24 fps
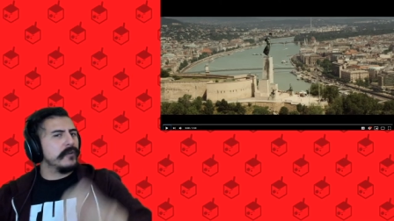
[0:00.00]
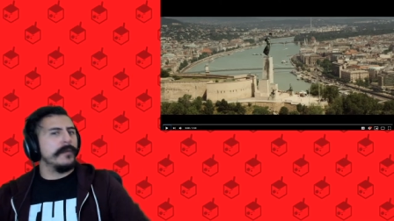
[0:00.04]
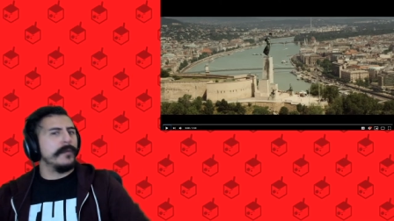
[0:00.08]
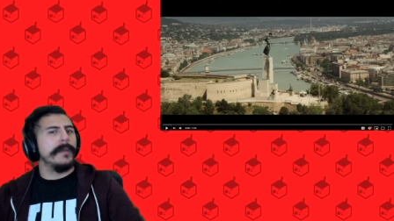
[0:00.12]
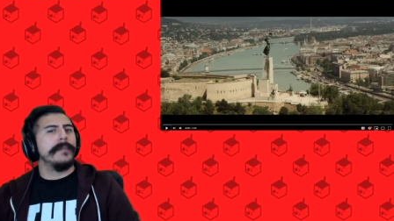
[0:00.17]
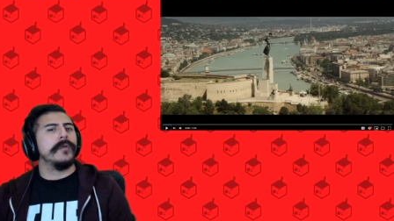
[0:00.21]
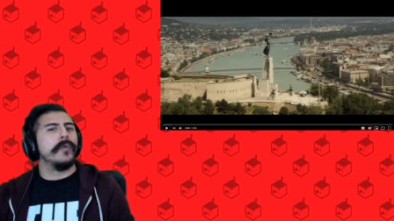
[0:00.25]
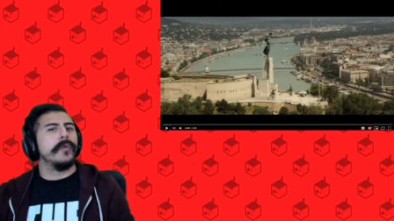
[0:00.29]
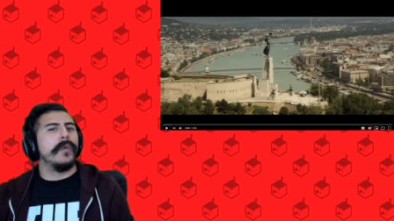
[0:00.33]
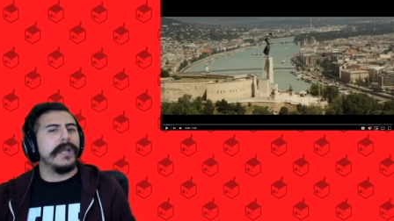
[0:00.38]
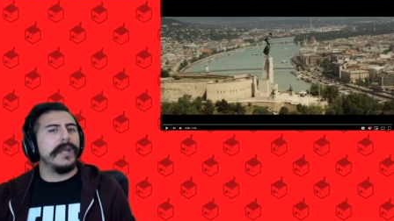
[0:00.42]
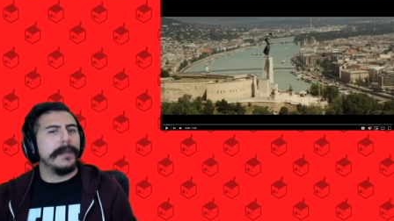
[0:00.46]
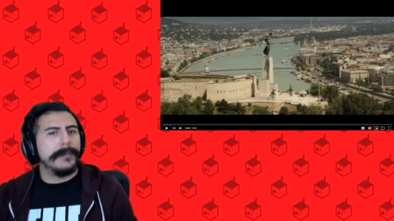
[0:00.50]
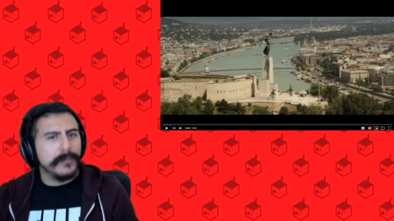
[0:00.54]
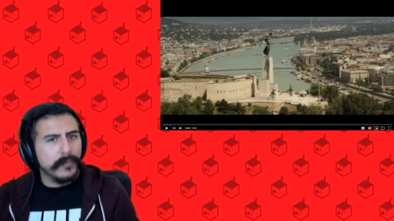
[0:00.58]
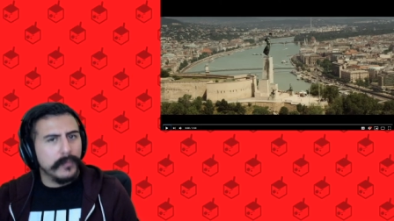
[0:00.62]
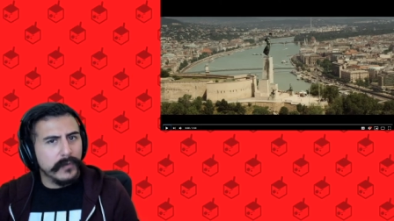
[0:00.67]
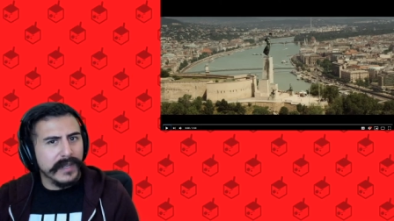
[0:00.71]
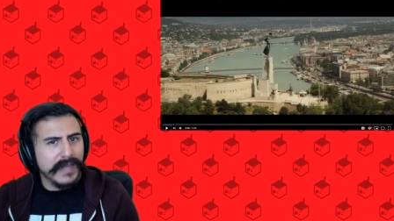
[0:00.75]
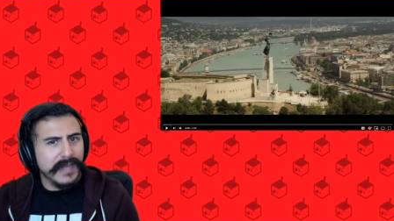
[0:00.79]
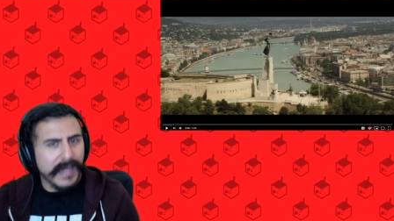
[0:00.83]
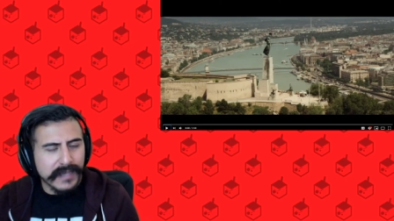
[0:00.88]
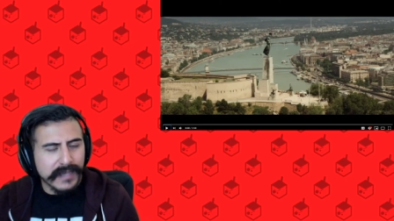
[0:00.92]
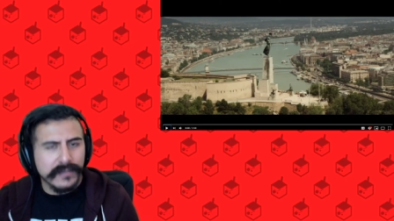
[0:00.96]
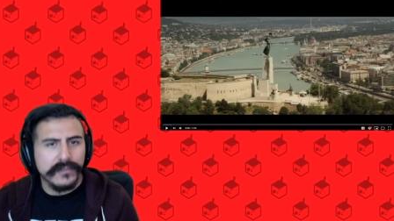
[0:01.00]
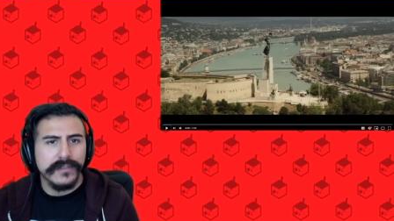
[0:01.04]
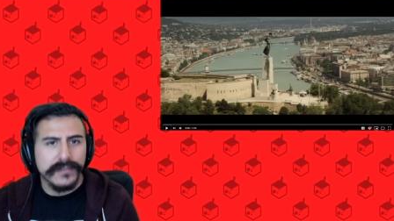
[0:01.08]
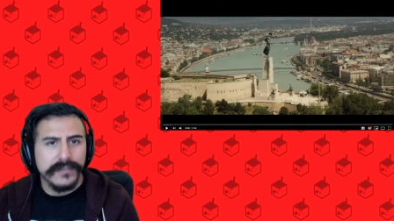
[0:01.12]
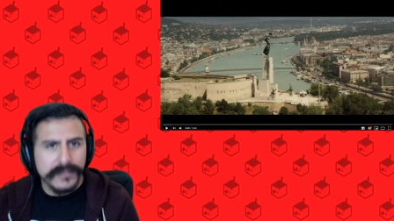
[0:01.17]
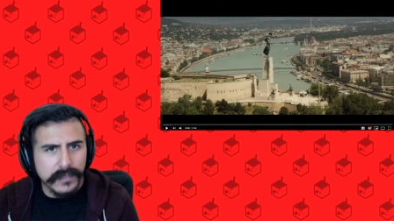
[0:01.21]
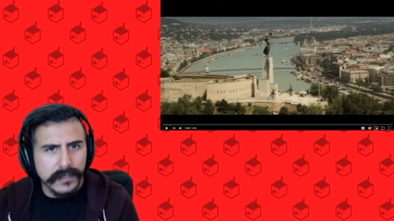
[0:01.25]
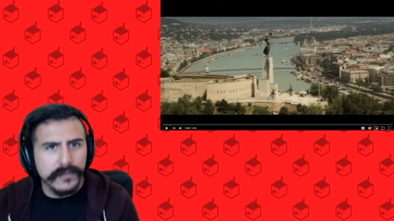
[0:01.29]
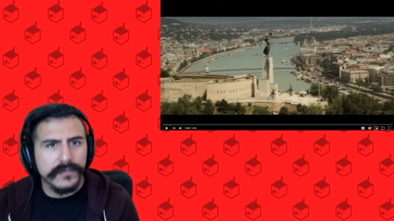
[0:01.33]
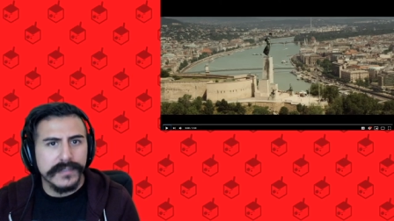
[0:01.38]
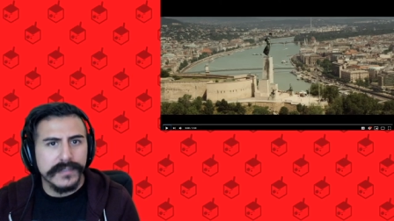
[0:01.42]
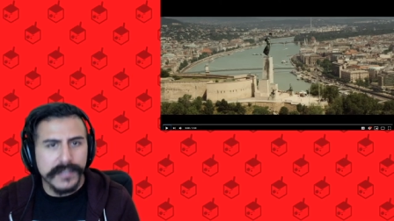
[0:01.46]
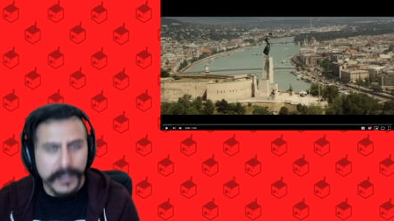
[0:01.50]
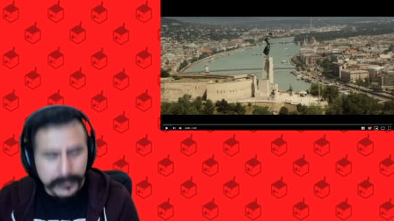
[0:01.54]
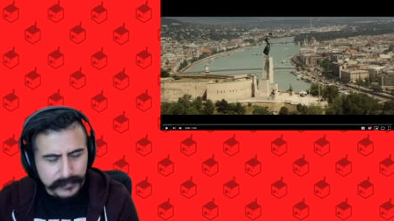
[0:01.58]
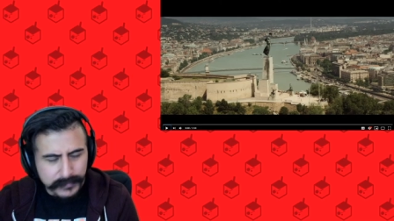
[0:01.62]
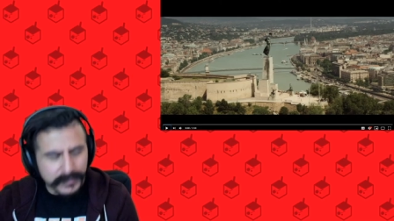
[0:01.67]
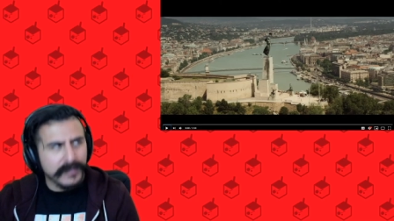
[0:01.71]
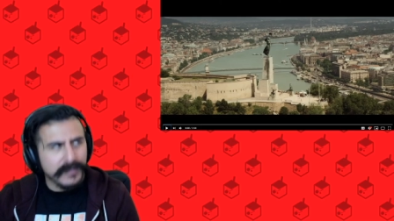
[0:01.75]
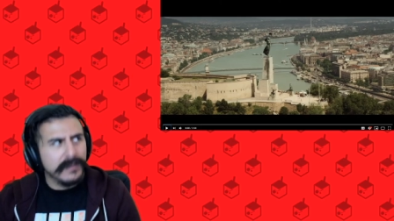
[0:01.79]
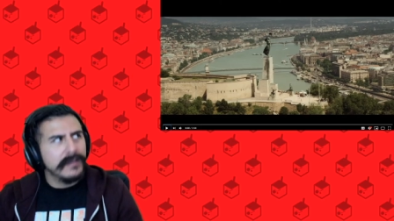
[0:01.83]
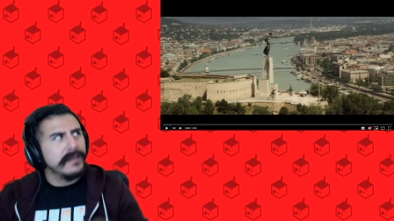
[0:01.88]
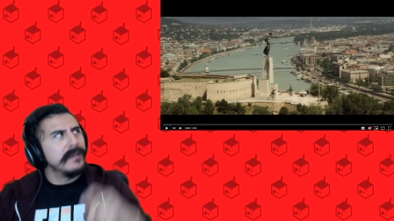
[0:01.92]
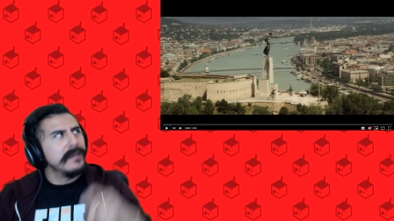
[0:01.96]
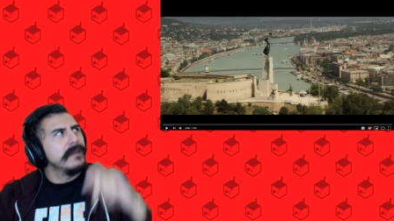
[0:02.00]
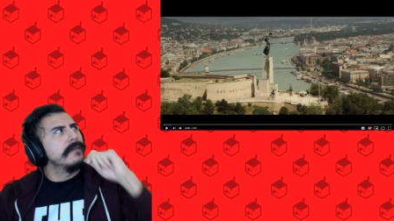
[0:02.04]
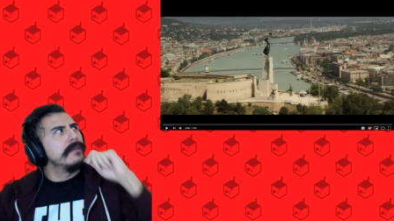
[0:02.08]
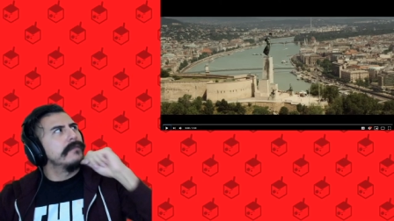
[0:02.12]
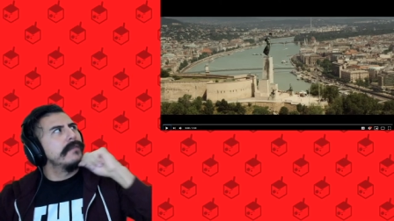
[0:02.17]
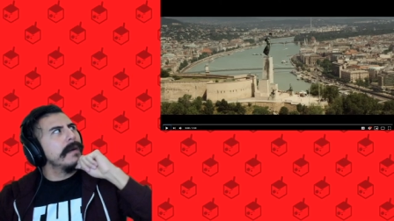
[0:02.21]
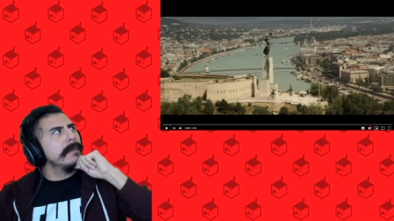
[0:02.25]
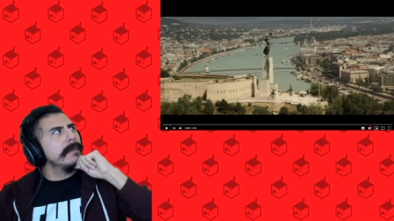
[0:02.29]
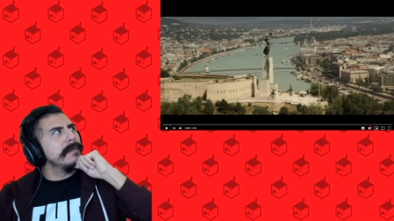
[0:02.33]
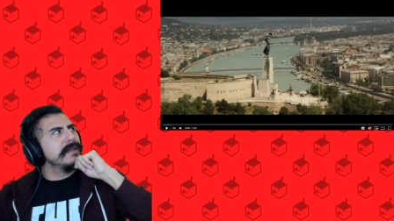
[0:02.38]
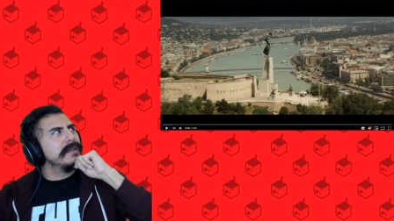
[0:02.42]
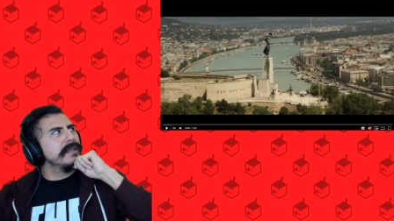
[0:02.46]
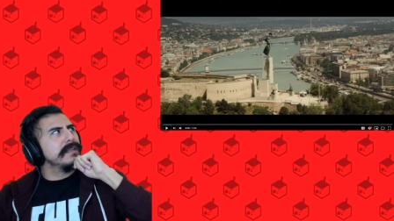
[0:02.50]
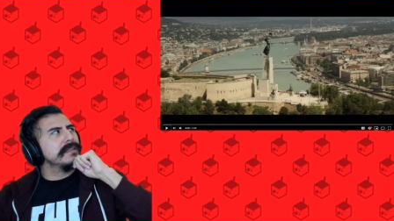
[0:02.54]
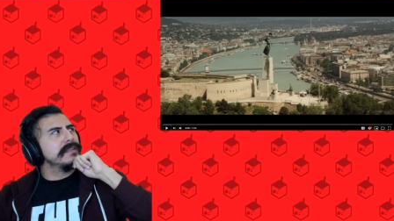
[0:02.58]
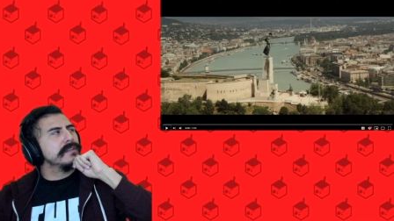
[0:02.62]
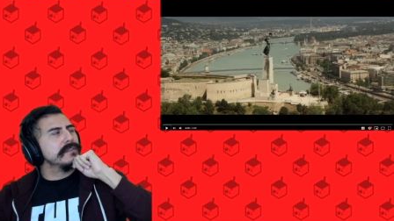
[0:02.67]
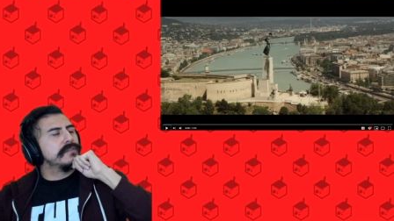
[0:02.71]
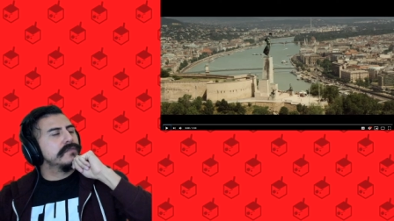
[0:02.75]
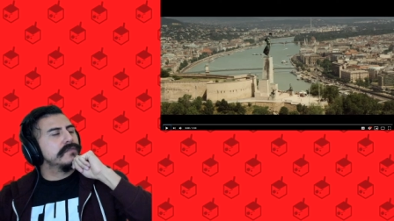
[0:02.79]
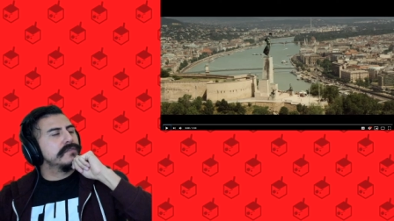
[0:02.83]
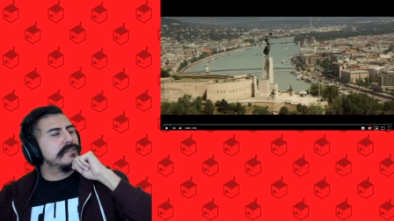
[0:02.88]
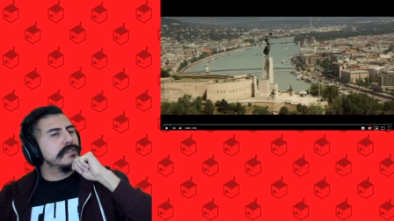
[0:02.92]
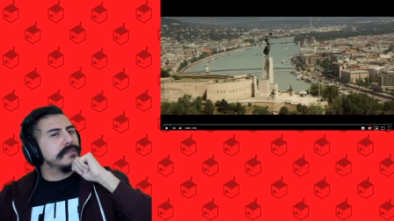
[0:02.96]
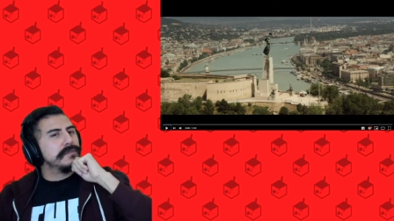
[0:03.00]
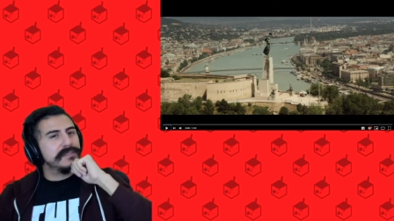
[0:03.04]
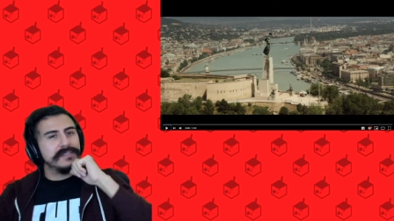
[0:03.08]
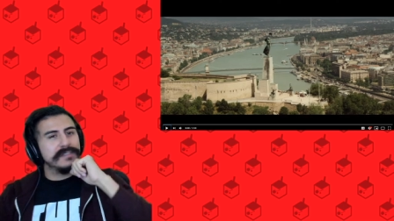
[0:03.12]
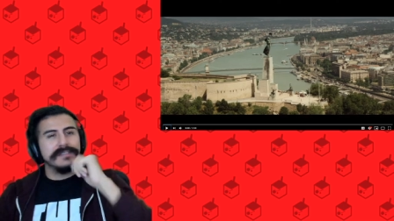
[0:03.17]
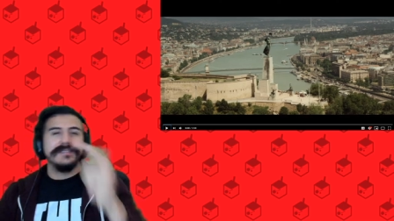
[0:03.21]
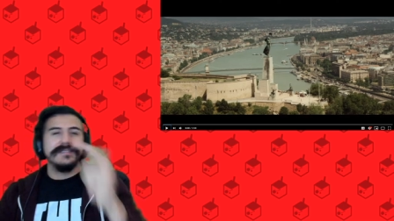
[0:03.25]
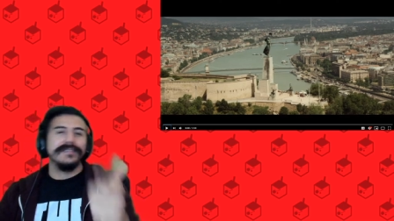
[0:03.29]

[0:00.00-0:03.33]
Remember to wake up in the morning, ask yourself something But I'm a Daily Dose of Juice.